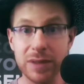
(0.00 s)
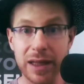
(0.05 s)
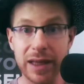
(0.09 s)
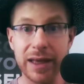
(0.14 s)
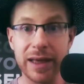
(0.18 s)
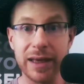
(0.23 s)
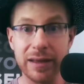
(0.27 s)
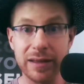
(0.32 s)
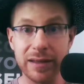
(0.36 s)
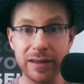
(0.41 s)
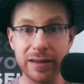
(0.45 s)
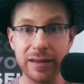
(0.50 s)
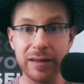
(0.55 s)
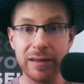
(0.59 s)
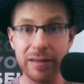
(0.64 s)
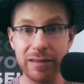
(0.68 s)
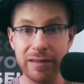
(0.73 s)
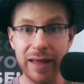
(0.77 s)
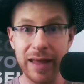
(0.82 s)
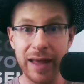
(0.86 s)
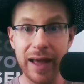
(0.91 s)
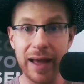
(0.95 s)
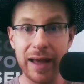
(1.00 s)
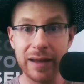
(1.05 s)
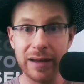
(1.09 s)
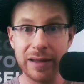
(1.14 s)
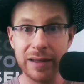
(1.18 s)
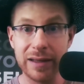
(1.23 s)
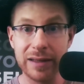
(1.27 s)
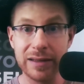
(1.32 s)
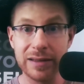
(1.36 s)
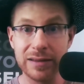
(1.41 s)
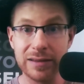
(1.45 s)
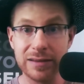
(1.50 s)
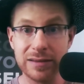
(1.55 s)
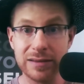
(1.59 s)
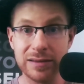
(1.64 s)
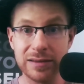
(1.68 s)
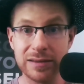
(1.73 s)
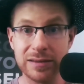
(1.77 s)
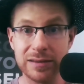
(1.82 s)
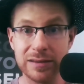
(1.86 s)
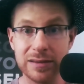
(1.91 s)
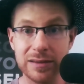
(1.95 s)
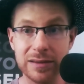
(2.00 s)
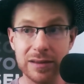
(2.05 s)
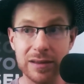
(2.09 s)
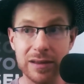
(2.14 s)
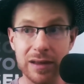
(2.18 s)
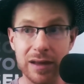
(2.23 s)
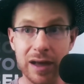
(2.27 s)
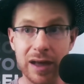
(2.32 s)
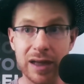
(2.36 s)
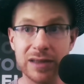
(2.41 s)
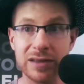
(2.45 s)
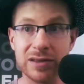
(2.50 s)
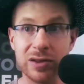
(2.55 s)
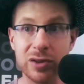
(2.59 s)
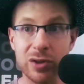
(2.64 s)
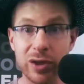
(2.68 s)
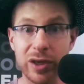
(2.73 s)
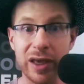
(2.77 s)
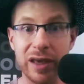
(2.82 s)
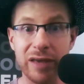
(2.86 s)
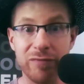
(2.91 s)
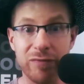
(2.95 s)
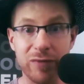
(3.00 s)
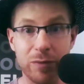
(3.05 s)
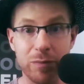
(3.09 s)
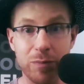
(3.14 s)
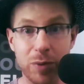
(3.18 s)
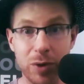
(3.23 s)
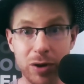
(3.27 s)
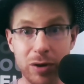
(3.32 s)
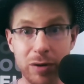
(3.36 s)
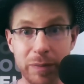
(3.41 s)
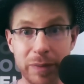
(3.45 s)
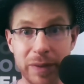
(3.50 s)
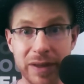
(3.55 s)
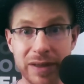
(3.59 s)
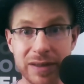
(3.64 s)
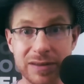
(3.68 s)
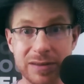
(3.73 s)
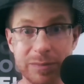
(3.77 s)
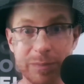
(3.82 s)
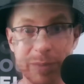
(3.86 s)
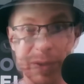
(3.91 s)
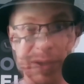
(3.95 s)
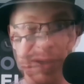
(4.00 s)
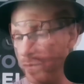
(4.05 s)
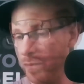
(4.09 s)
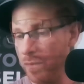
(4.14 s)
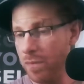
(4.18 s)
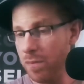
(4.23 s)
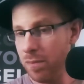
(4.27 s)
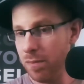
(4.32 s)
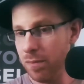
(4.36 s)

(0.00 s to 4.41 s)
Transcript: like that is us looking for purpose, but